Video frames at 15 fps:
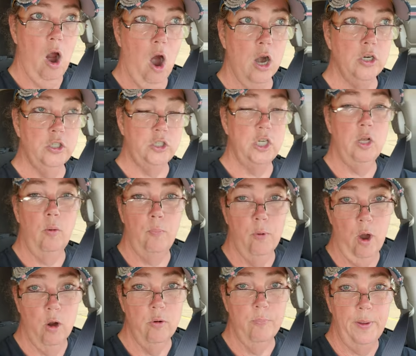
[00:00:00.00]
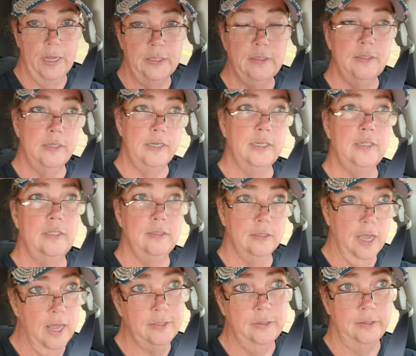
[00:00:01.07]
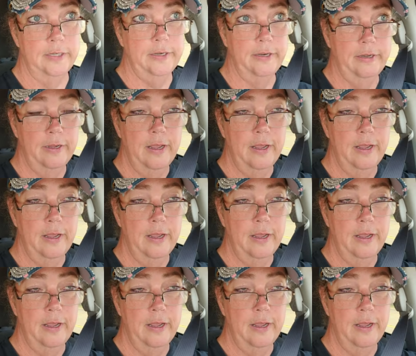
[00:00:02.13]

are still broke, busted, and disgusted